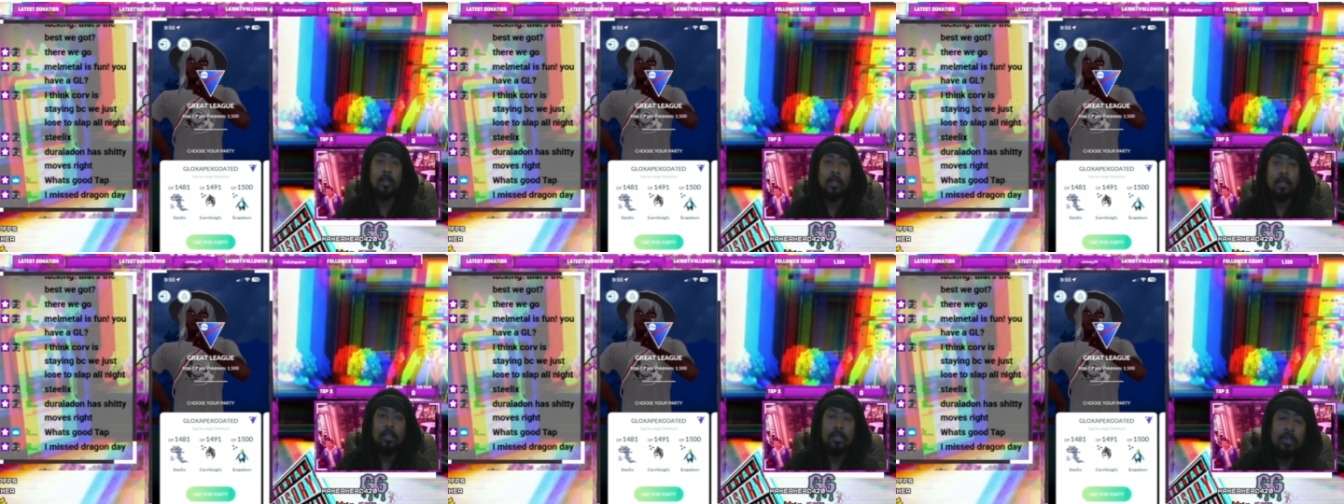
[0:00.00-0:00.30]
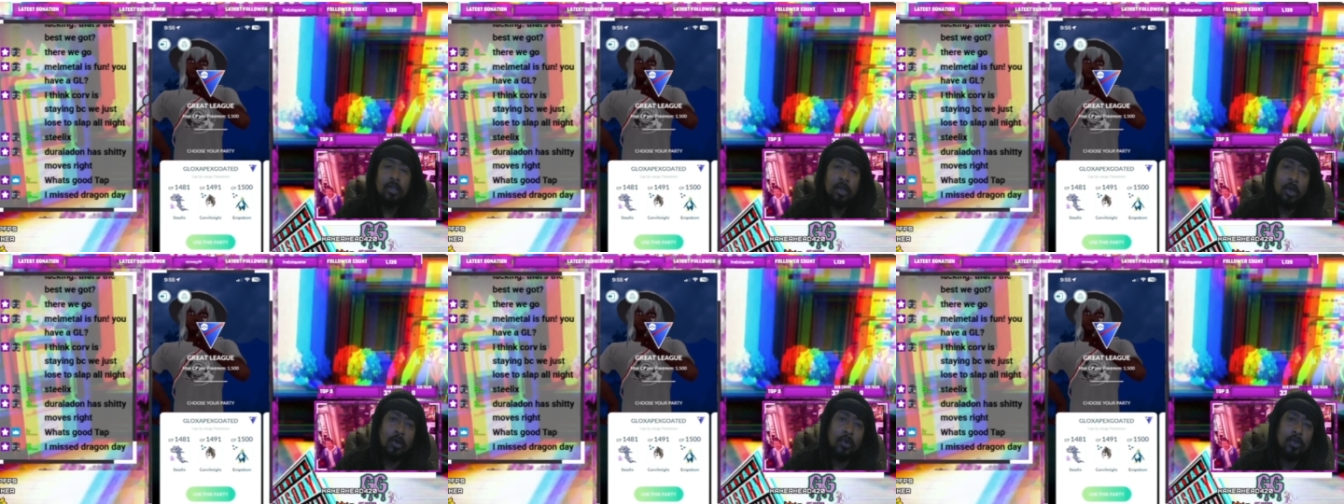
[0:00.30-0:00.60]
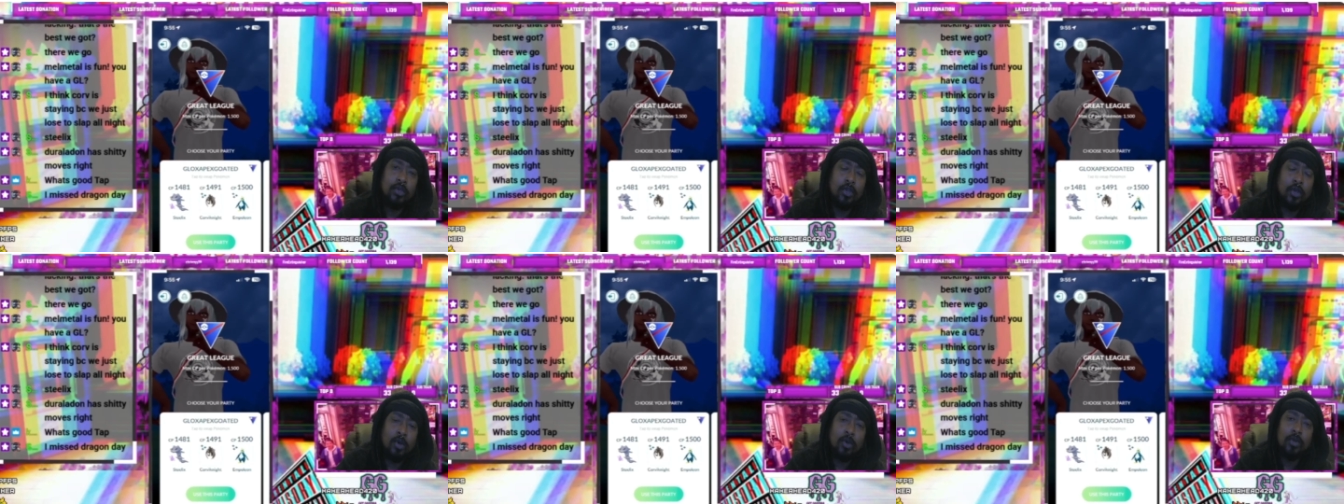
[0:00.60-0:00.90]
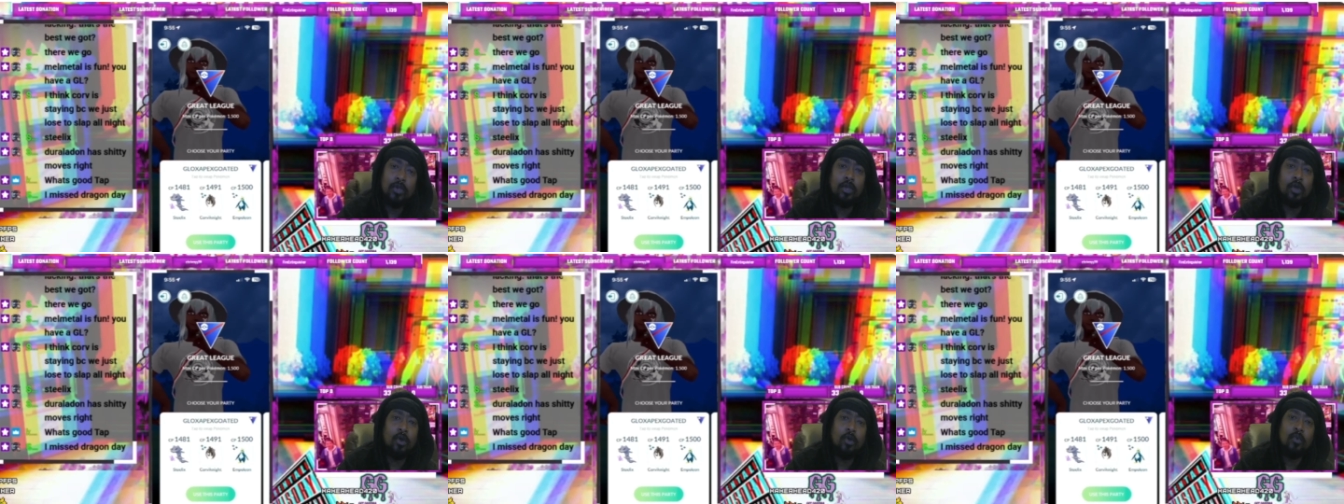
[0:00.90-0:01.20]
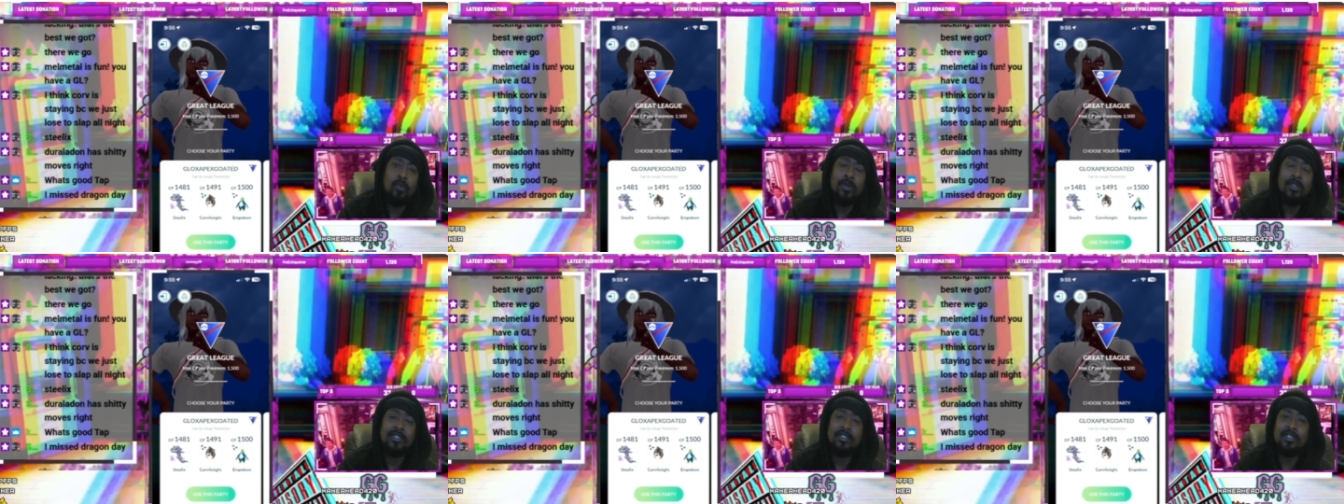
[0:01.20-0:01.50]
Yo,
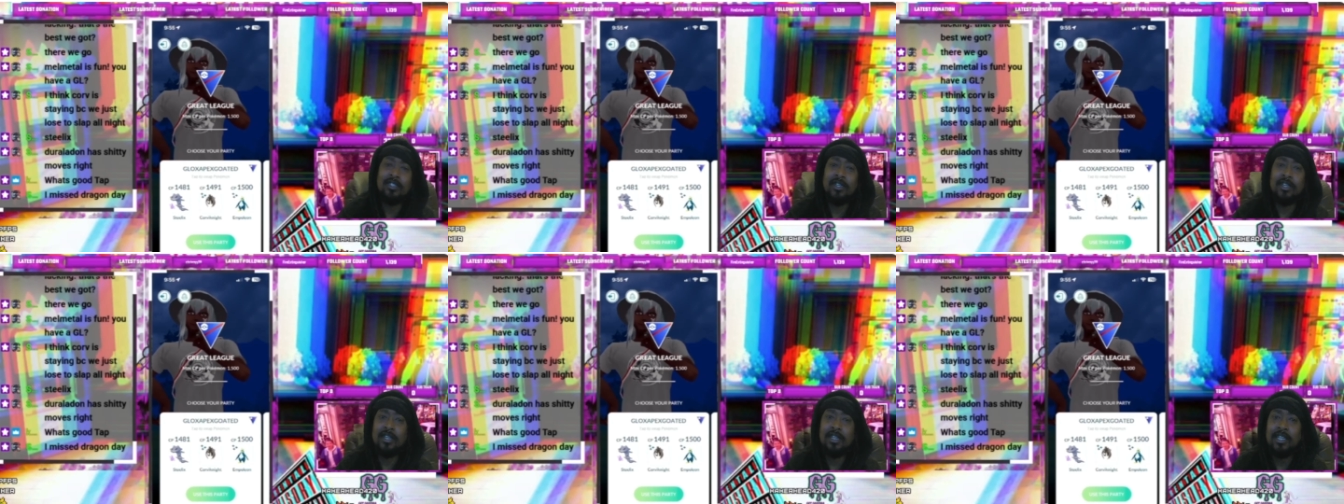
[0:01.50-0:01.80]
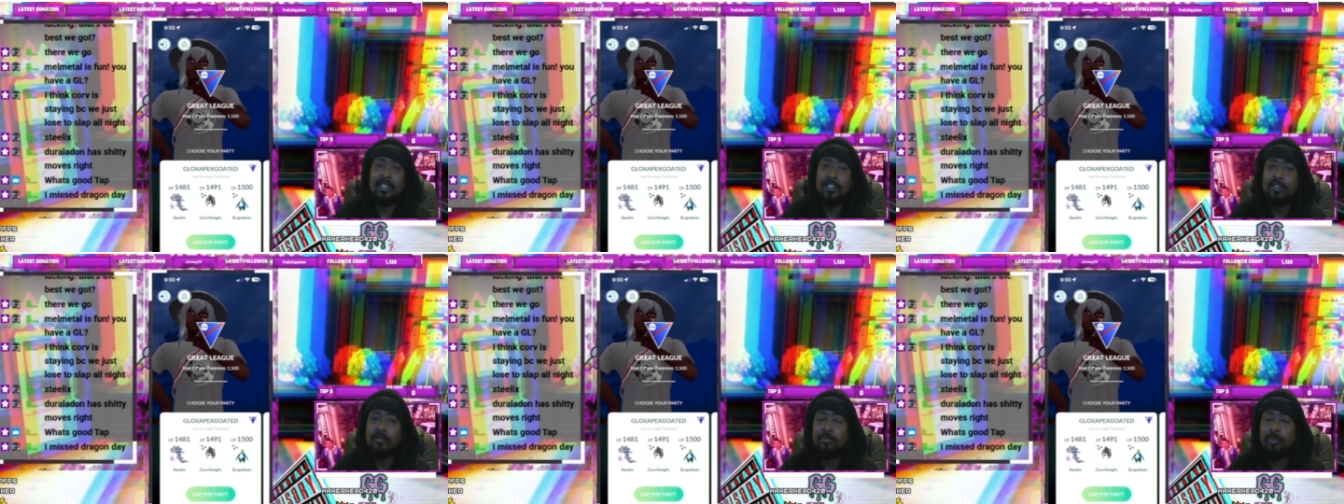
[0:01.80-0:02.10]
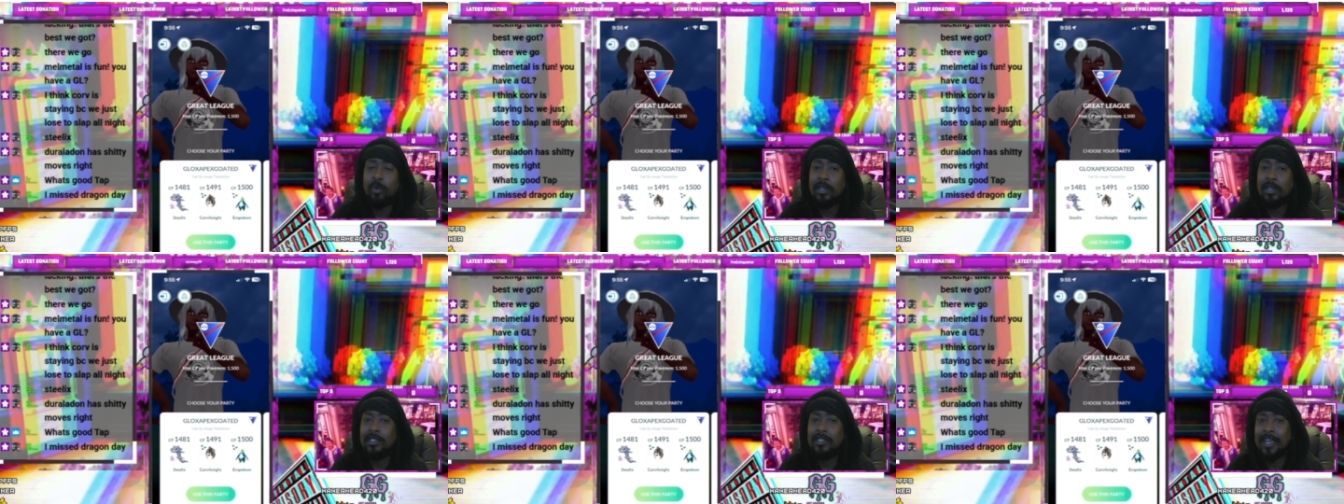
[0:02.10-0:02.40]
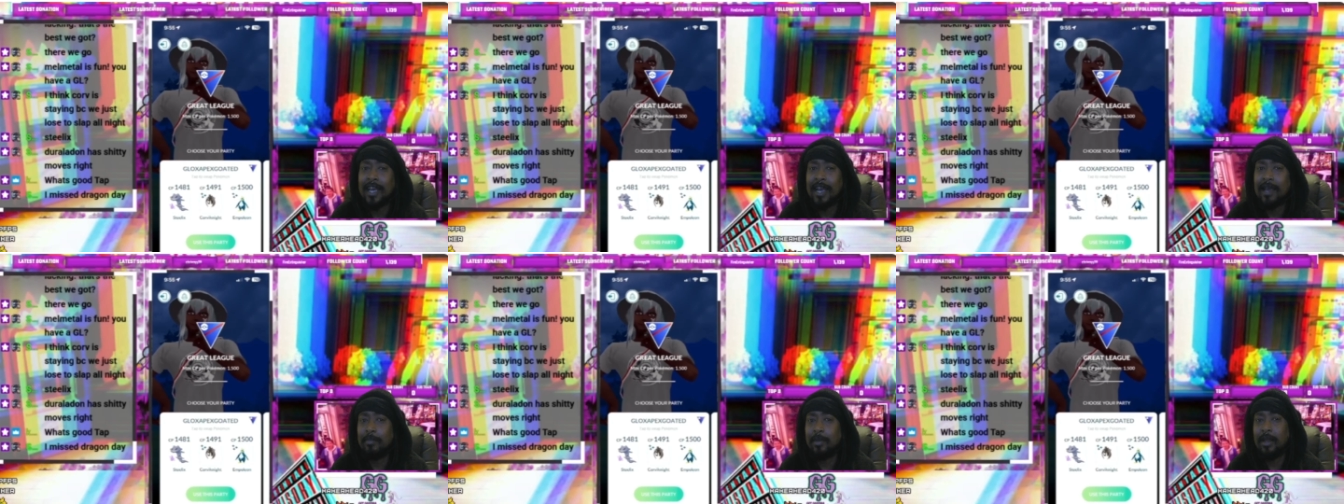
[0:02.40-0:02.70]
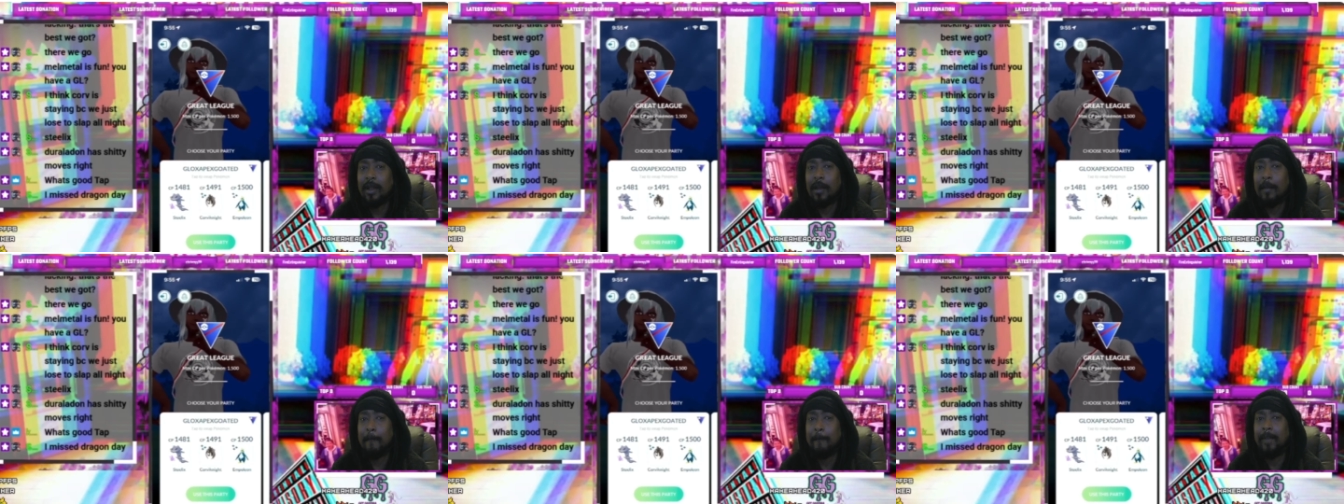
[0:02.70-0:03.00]
what's good? It's your boy Tap,
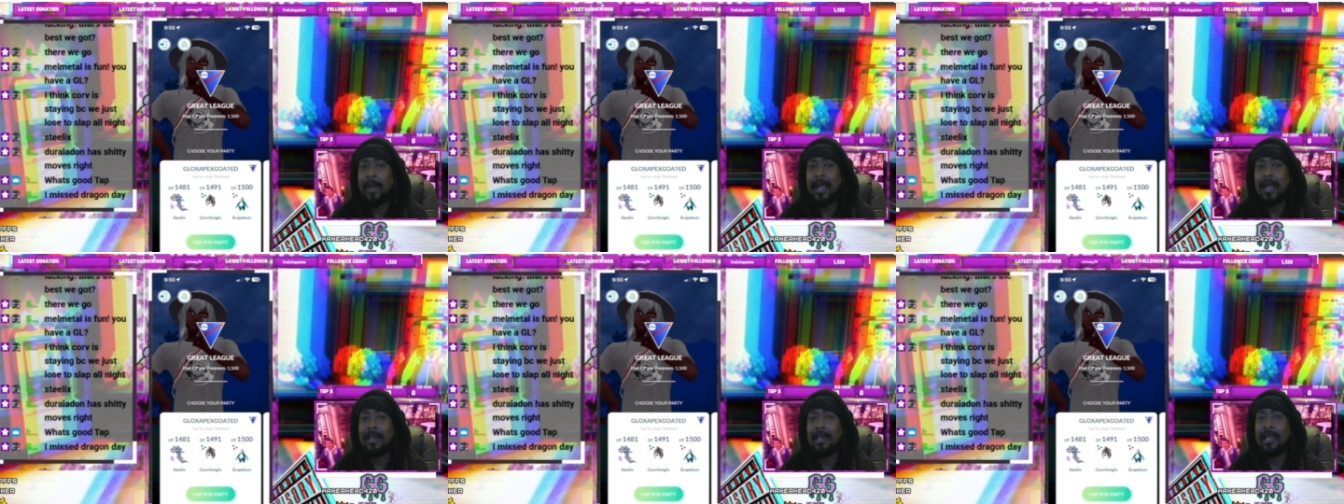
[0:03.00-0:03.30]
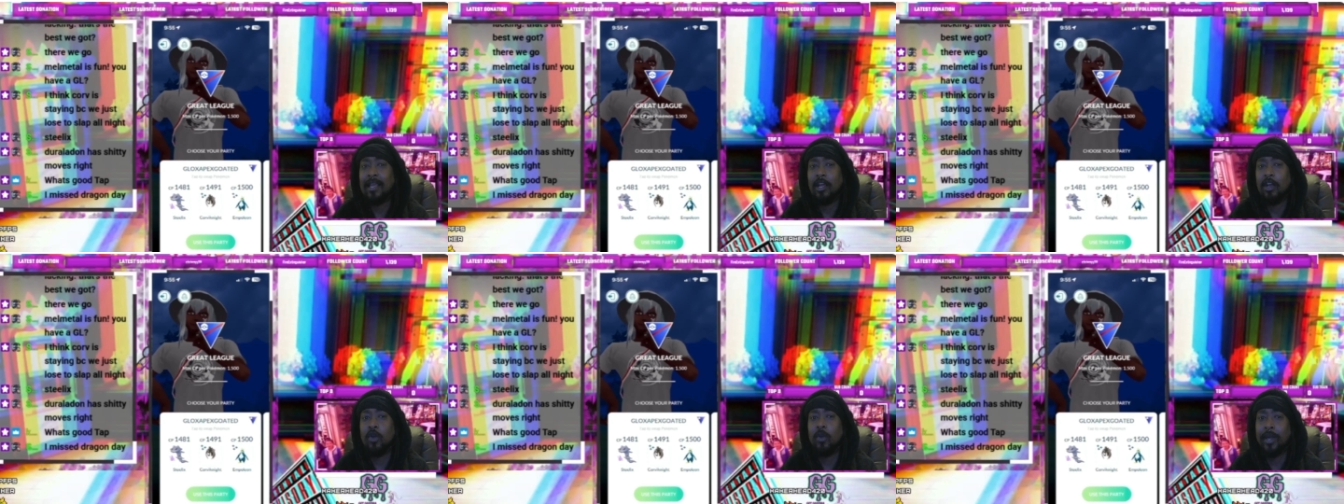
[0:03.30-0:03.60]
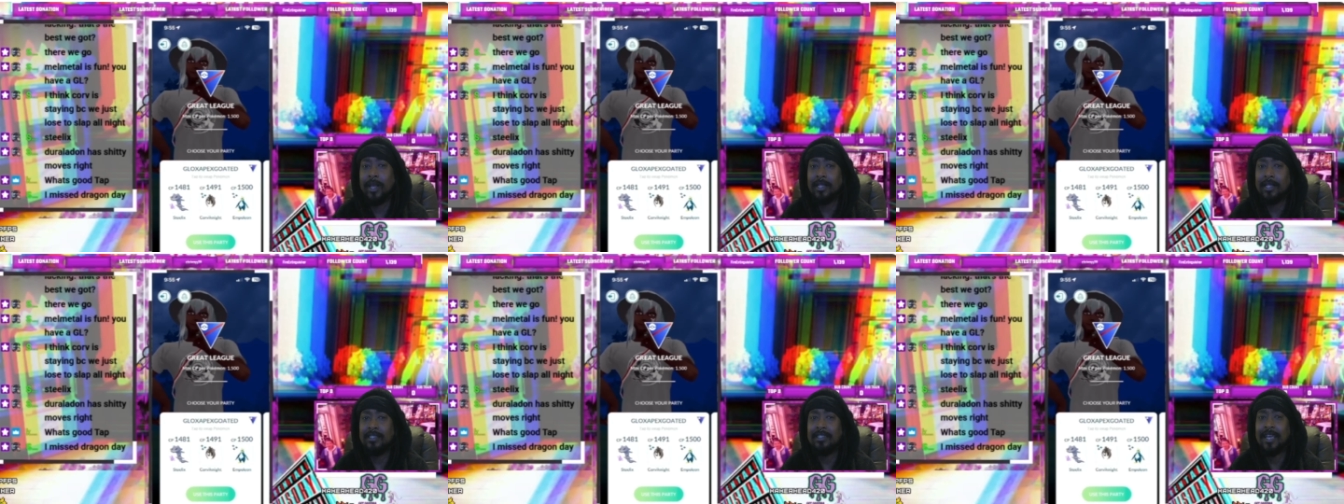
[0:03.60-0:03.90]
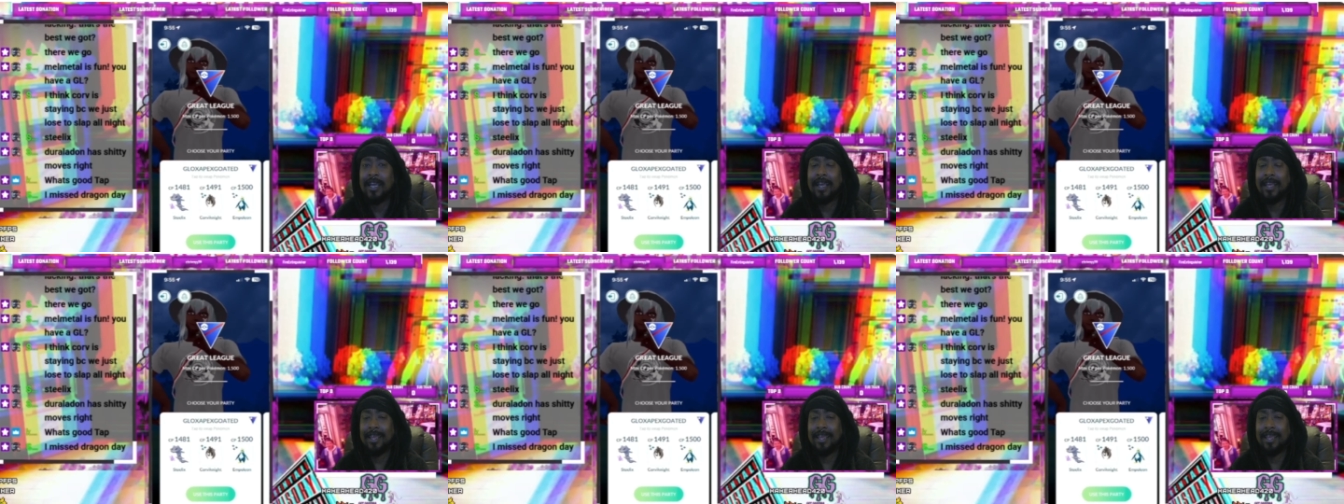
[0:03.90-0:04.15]
and I'm back like a quick attack.